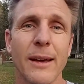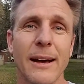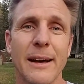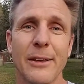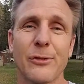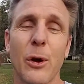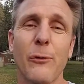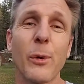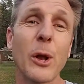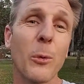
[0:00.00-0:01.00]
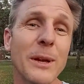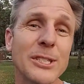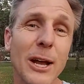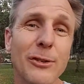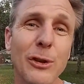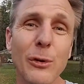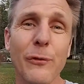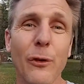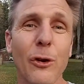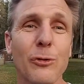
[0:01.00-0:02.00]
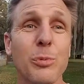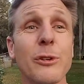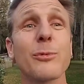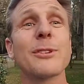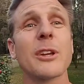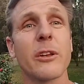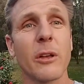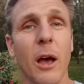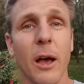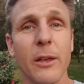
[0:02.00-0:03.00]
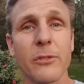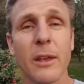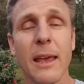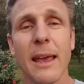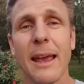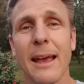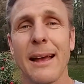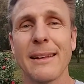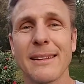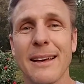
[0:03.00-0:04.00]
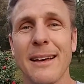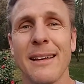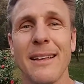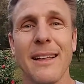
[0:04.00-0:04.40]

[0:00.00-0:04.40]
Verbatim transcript: Uh, so if we don't reach out to you first, please reach out to us and uh,